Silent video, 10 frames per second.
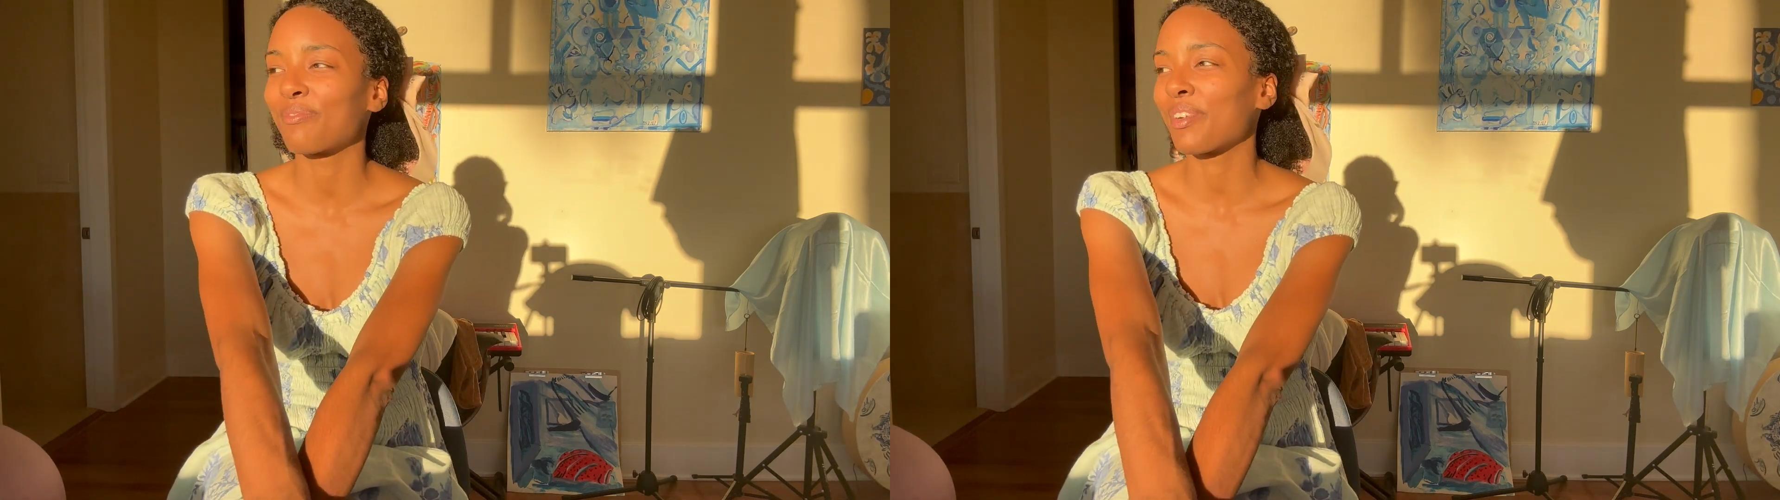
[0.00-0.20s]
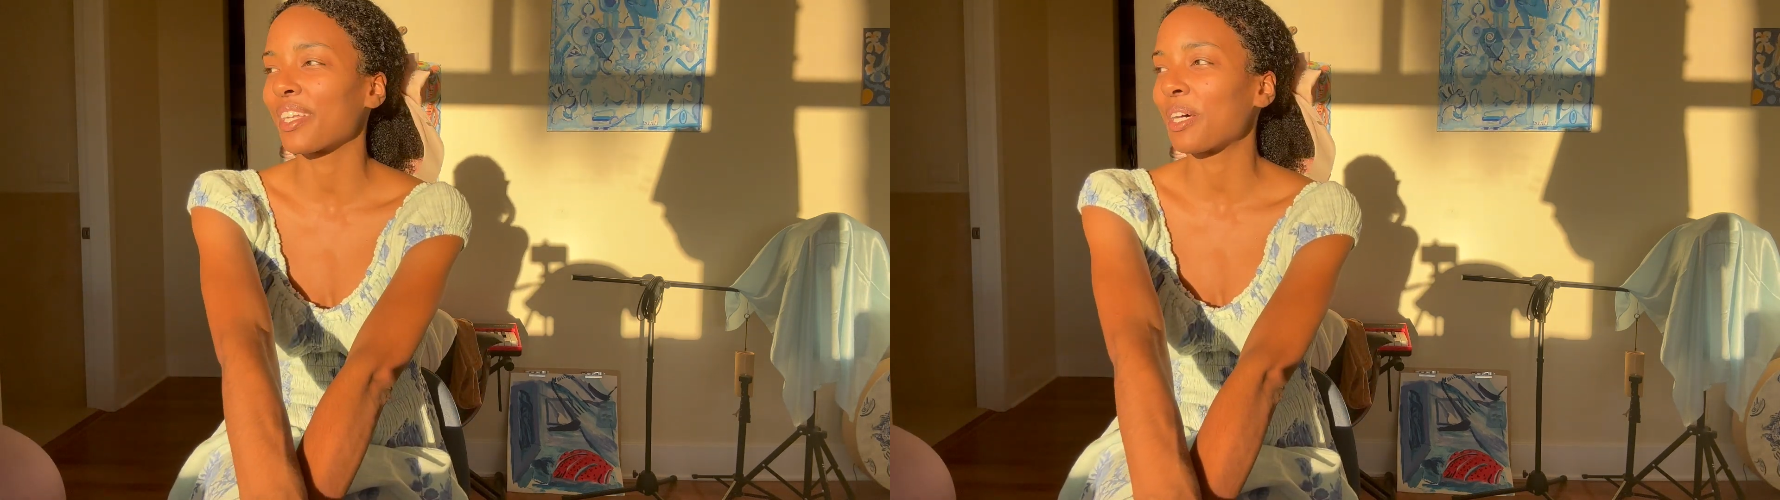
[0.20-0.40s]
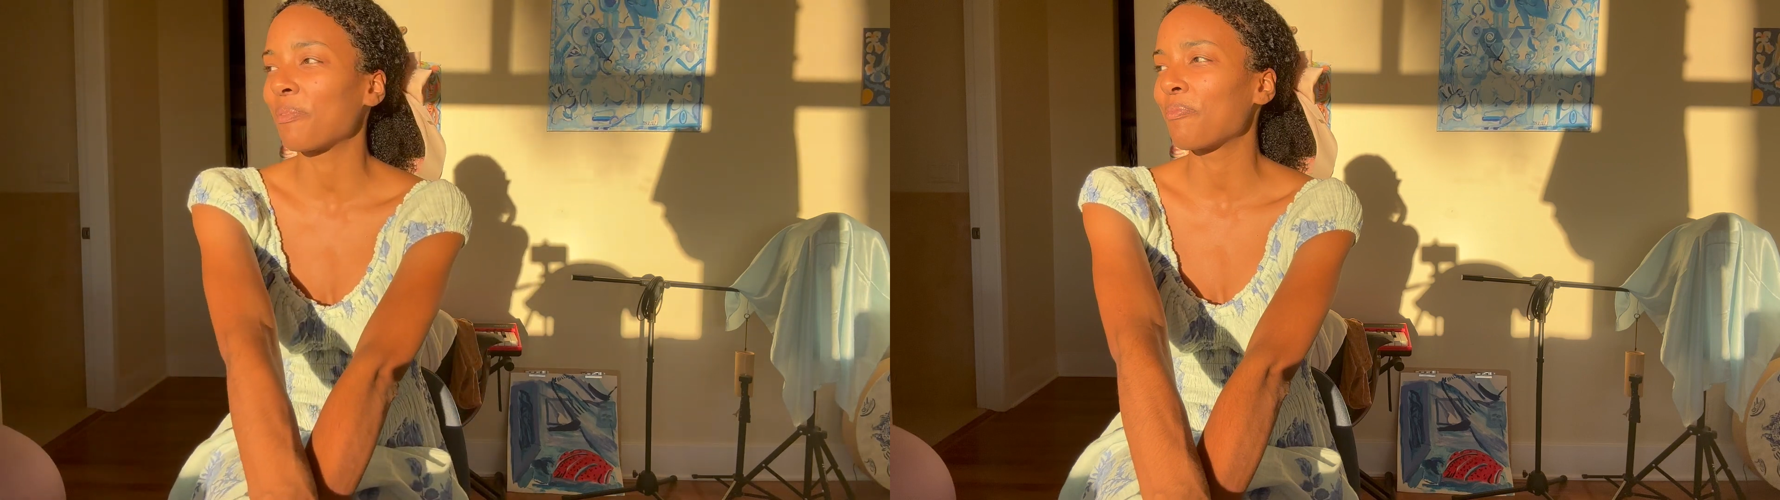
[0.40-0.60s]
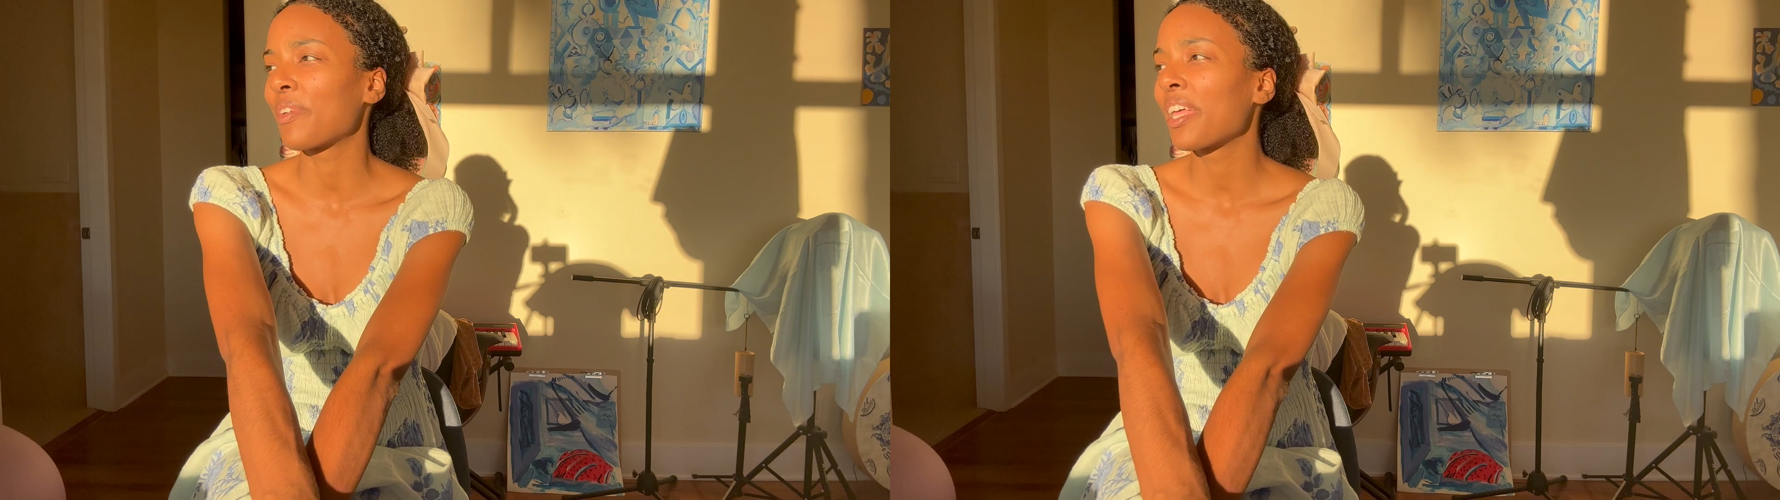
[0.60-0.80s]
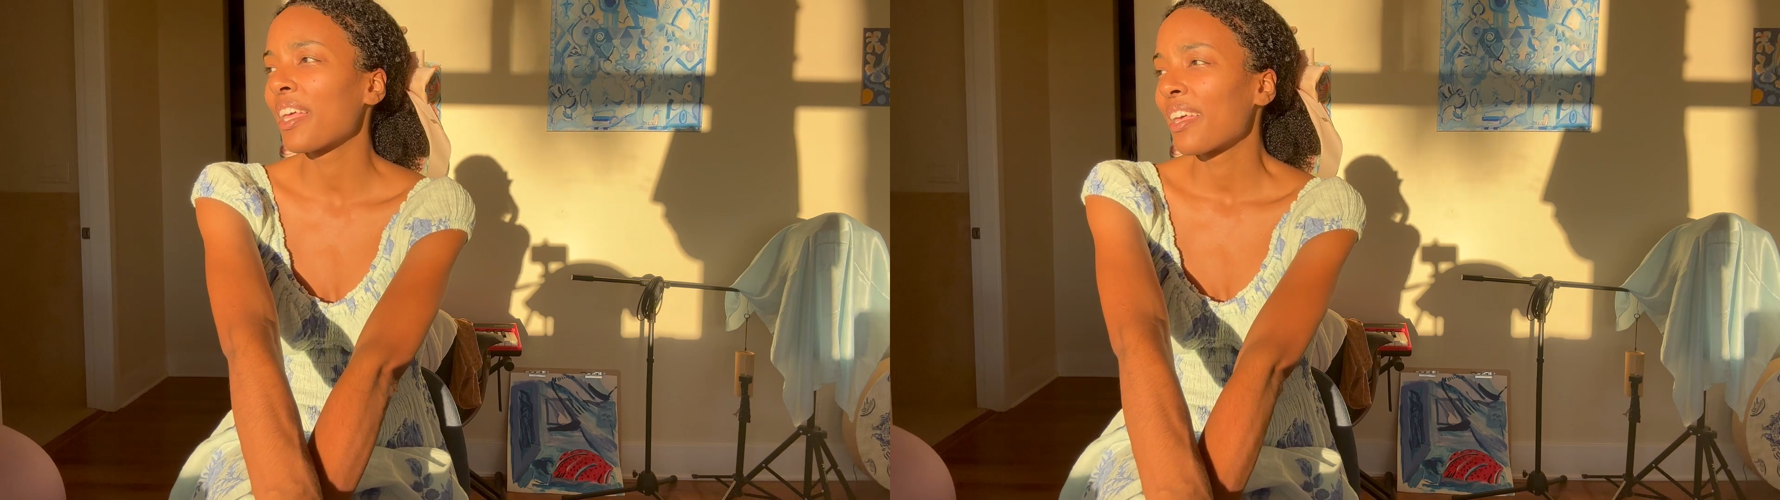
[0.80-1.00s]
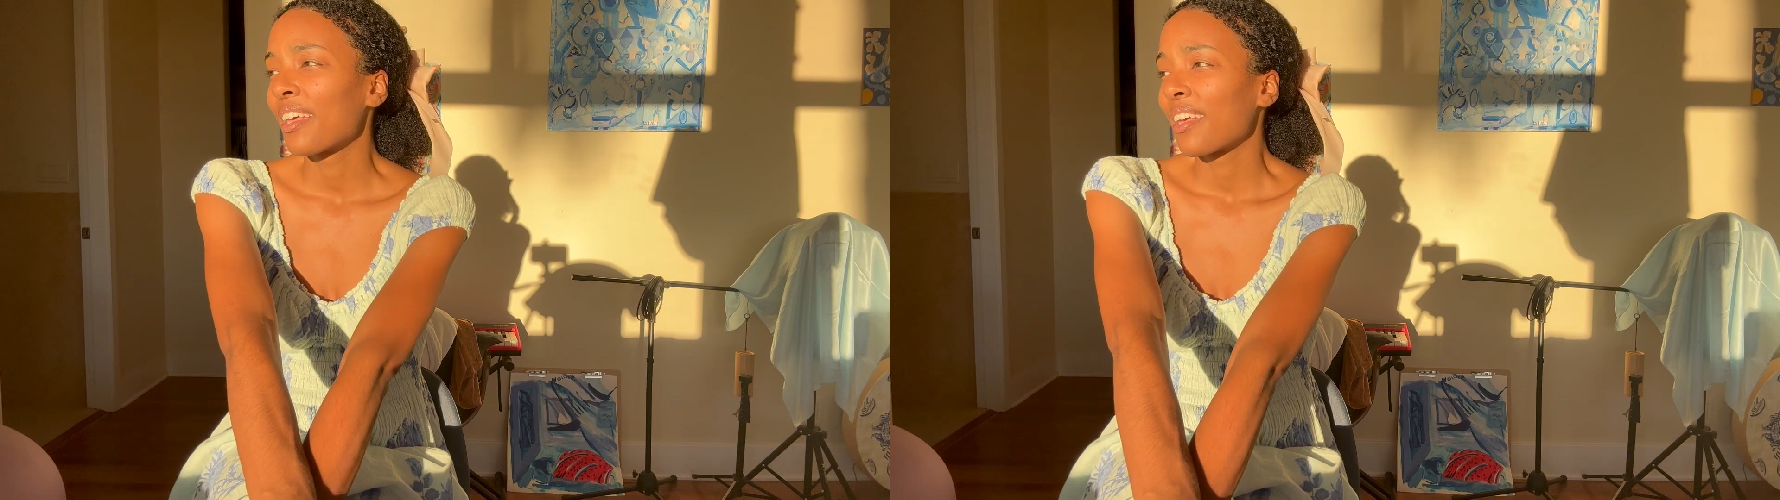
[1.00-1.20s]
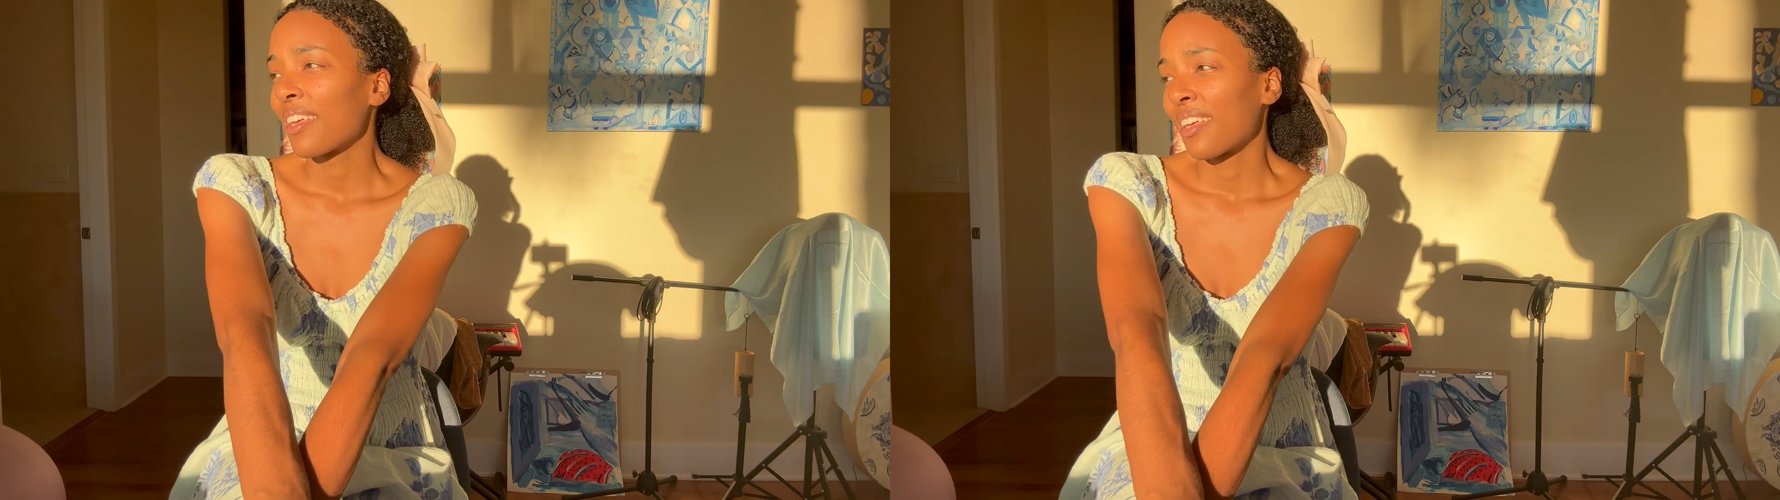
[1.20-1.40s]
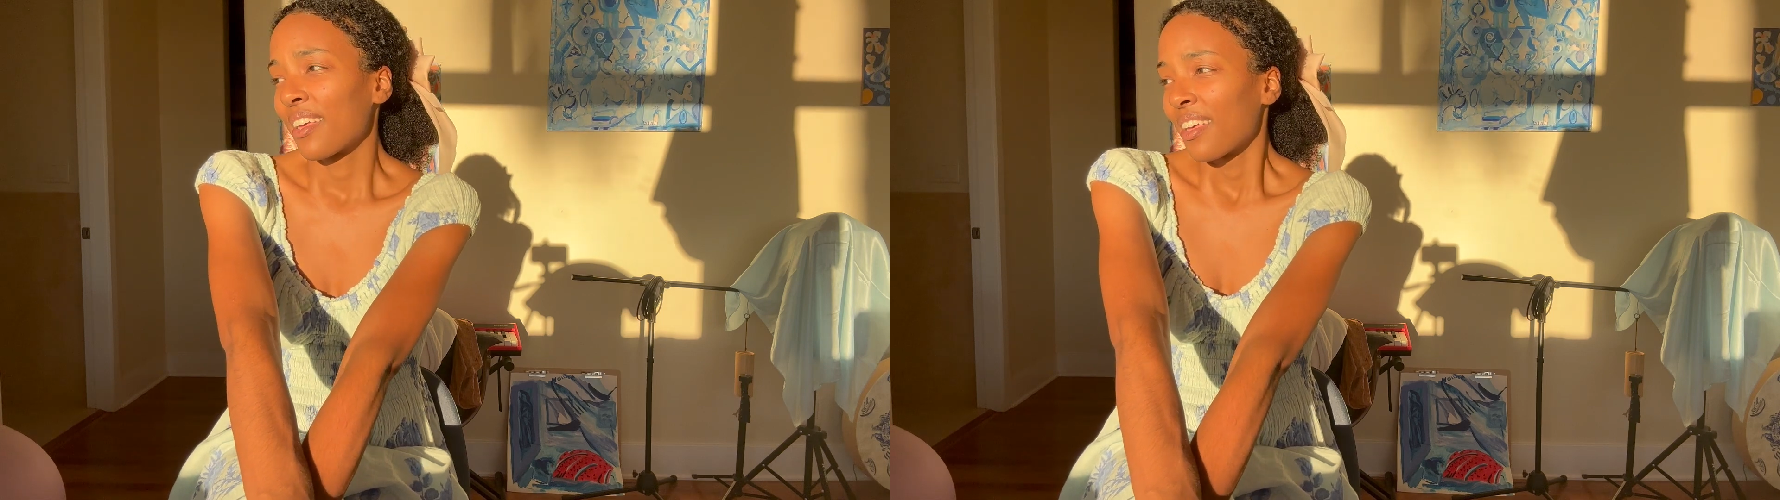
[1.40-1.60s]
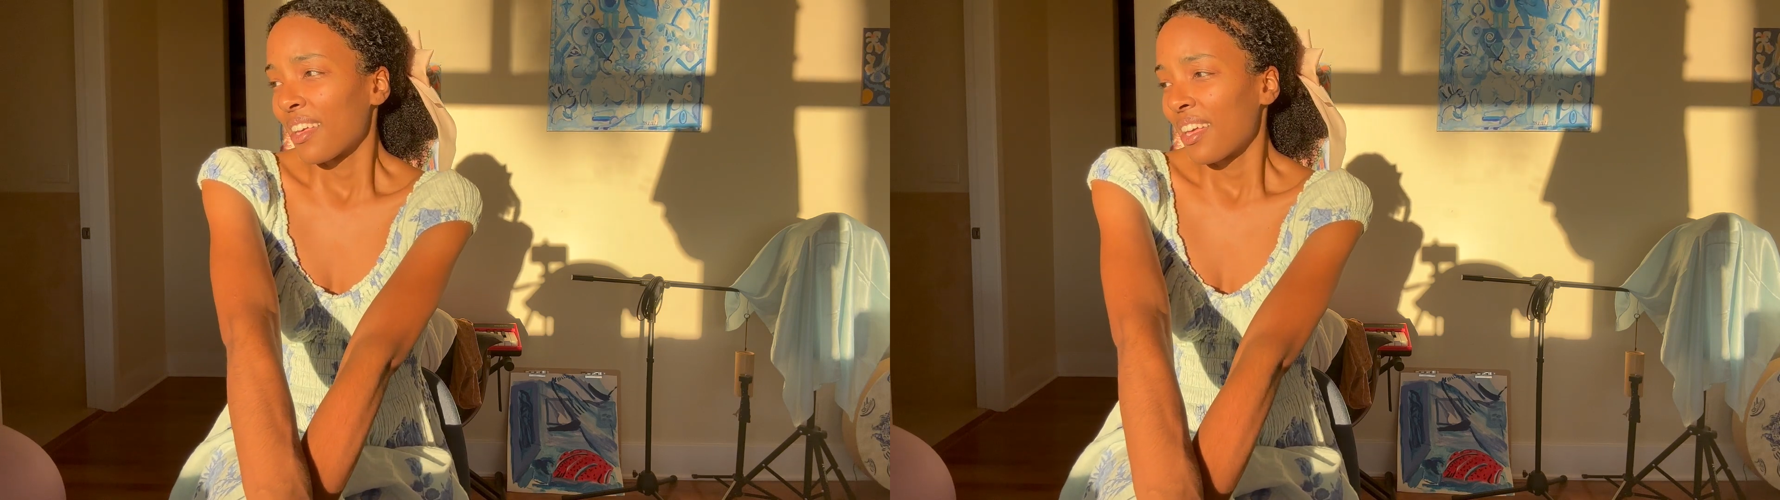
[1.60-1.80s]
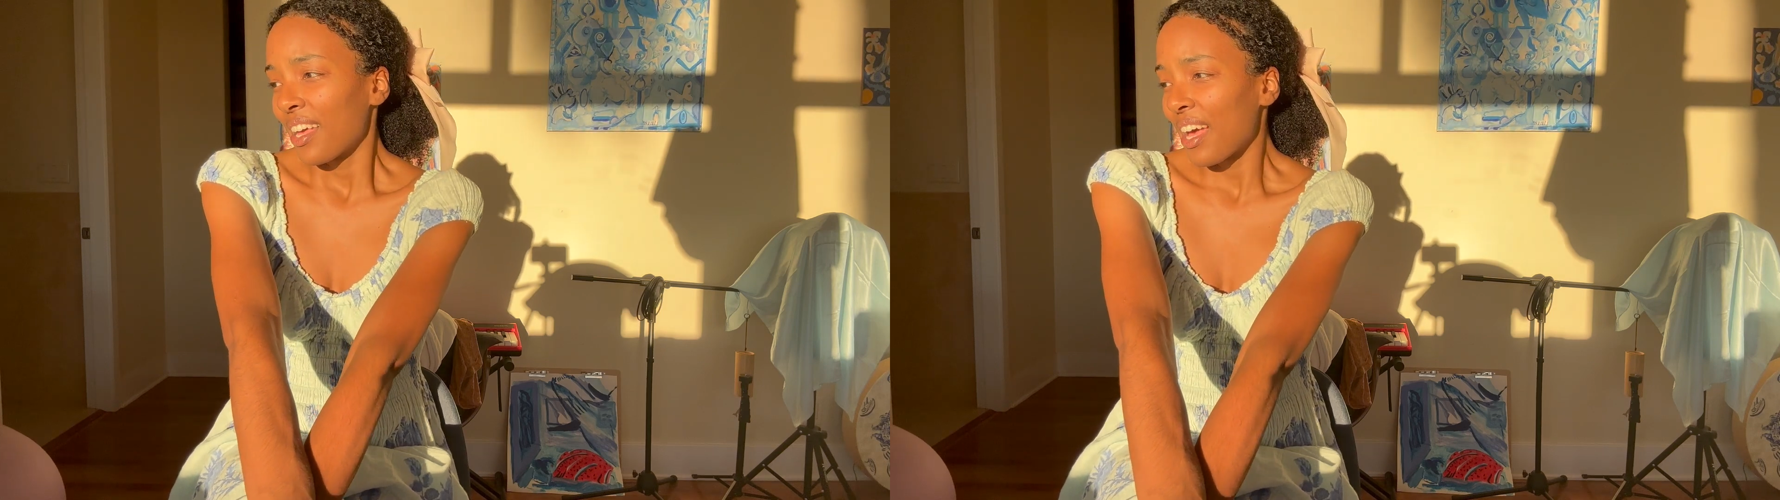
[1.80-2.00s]
But
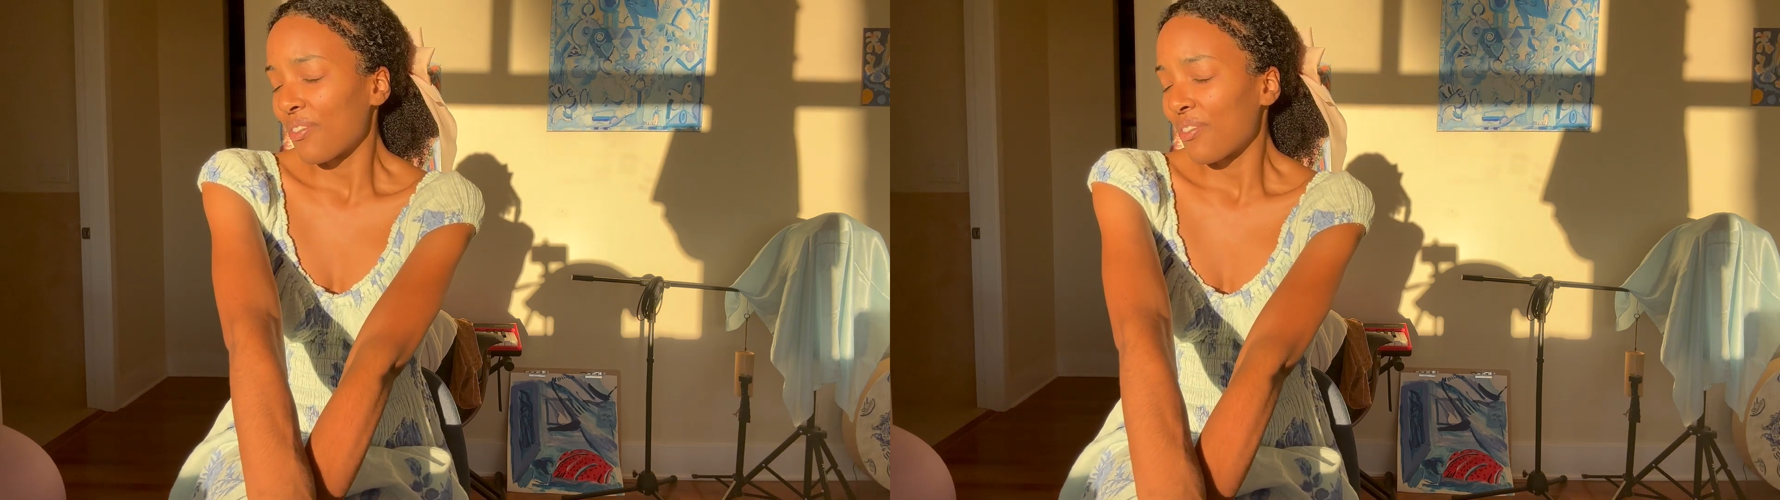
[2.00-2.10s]
I